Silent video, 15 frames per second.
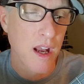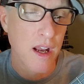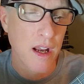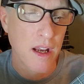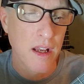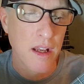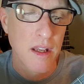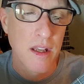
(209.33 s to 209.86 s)

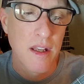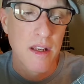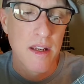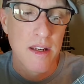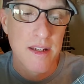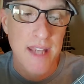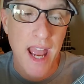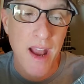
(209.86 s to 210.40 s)
Uh,
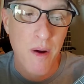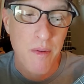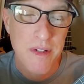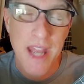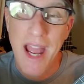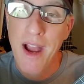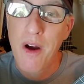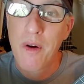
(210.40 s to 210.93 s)
down,
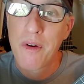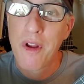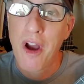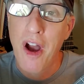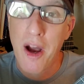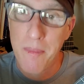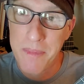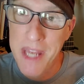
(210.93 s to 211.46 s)

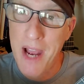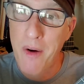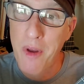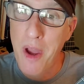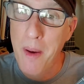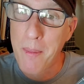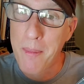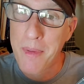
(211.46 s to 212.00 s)
down, up, down,
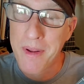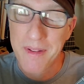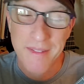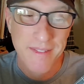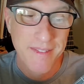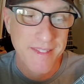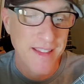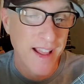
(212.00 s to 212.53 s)
up
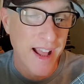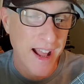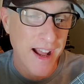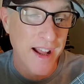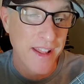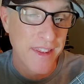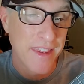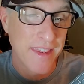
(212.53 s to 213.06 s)

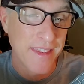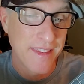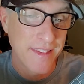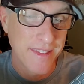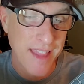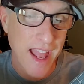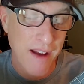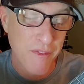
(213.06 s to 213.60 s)
on
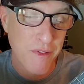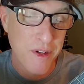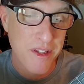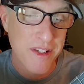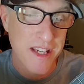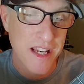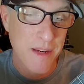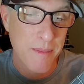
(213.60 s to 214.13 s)
the with the
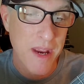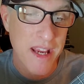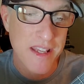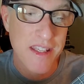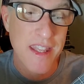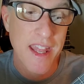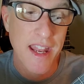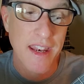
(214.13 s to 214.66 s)
C in the
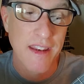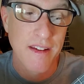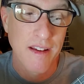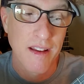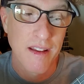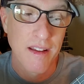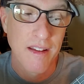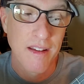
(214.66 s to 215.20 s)
bass, and
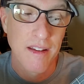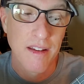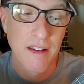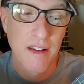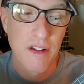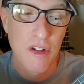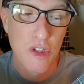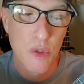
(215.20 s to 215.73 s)

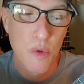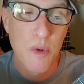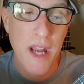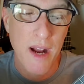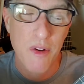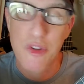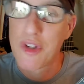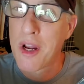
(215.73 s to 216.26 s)
then two
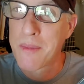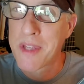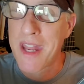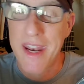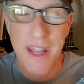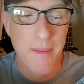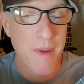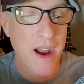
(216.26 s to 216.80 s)
down strums
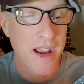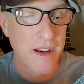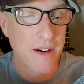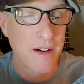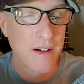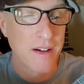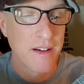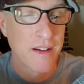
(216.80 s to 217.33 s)
on A
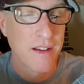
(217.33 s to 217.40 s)
minor.